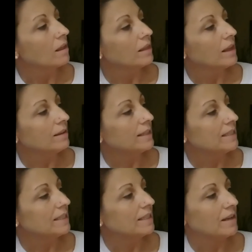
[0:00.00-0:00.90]

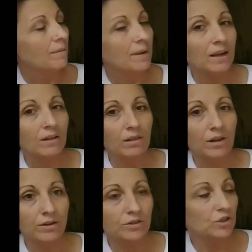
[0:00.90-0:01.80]
Lily's stomach
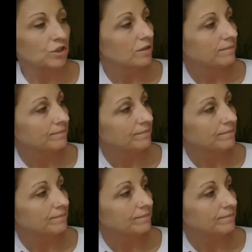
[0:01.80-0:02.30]
lurched.